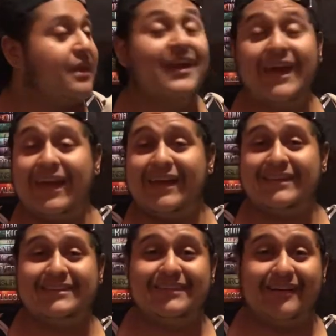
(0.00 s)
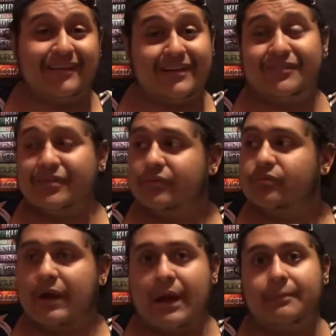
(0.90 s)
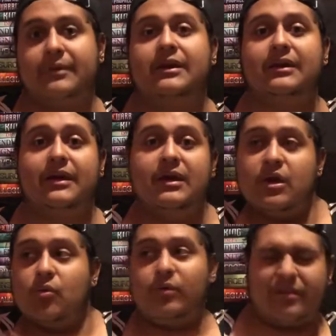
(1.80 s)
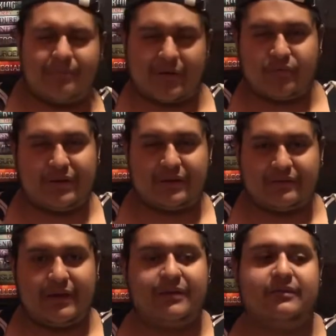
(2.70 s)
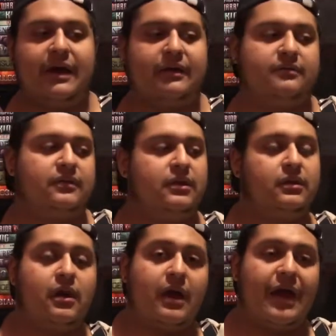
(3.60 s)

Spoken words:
And a lot of things were happening with my reading taste, as in,